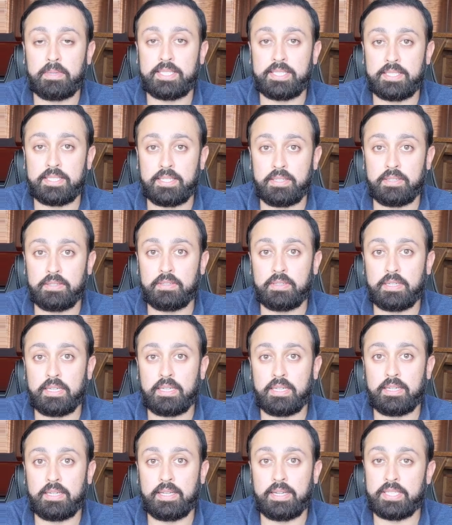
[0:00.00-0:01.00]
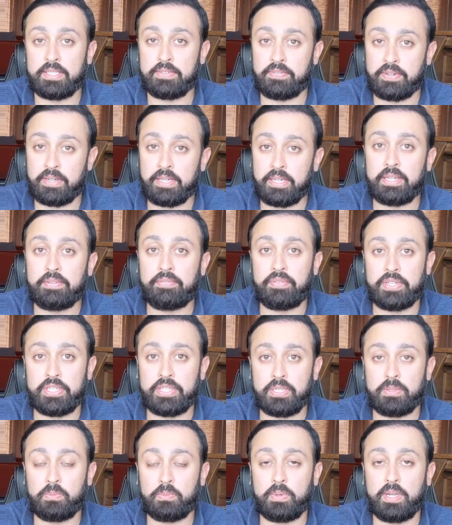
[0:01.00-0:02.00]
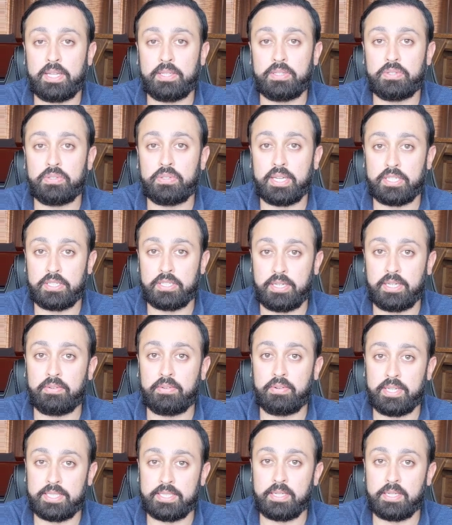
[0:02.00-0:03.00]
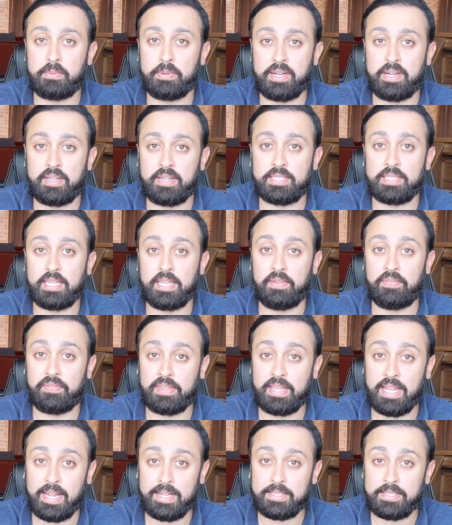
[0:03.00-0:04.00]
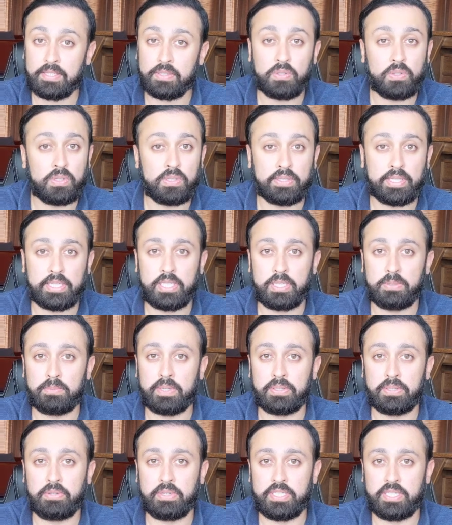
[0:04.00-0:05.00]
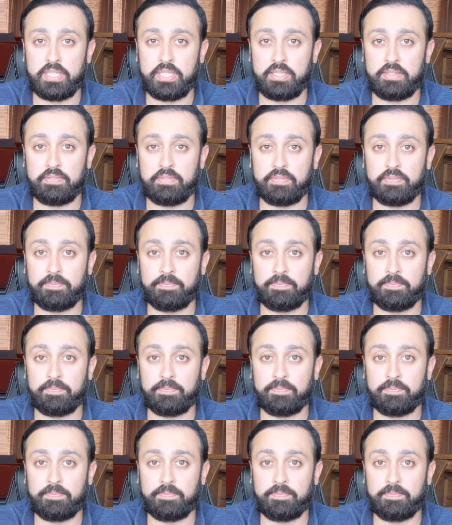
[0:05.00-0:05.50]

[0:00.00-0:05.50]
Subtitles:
but still it is a very efficient way to actually increase the awareness if that's the goal that you want to achieve.